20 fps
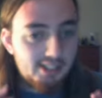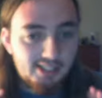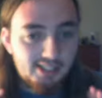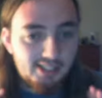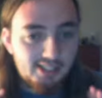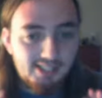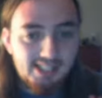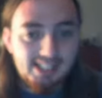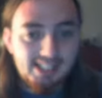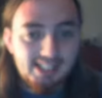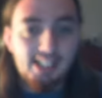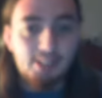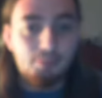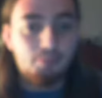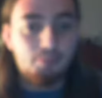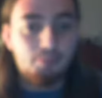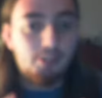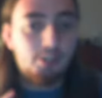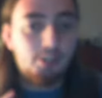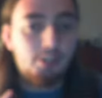so yeah,
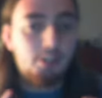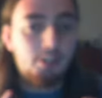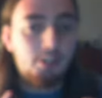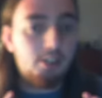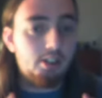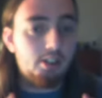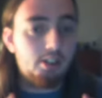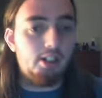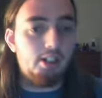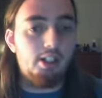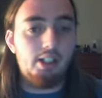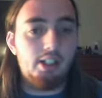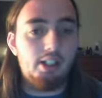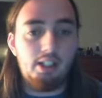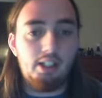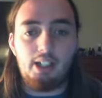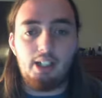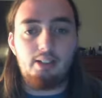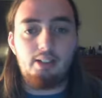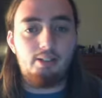I'm sorry.
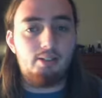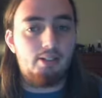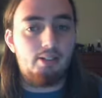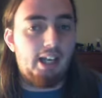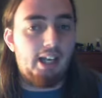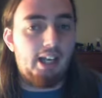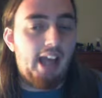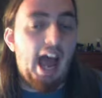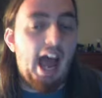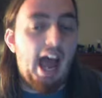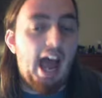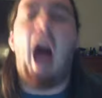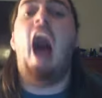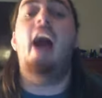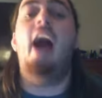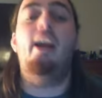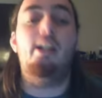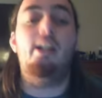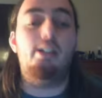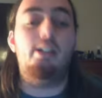I, I, I
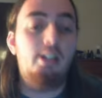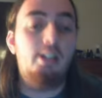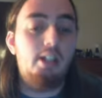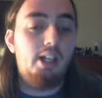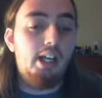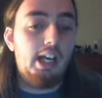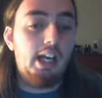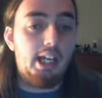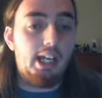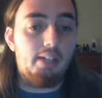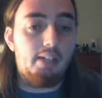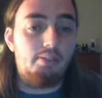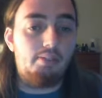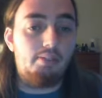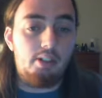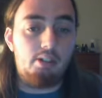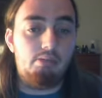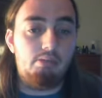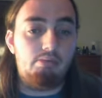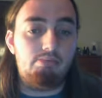just have
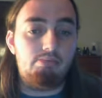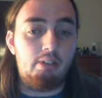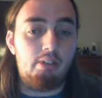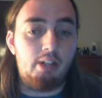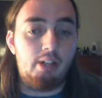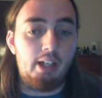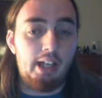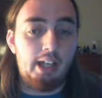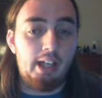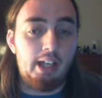to. Uh,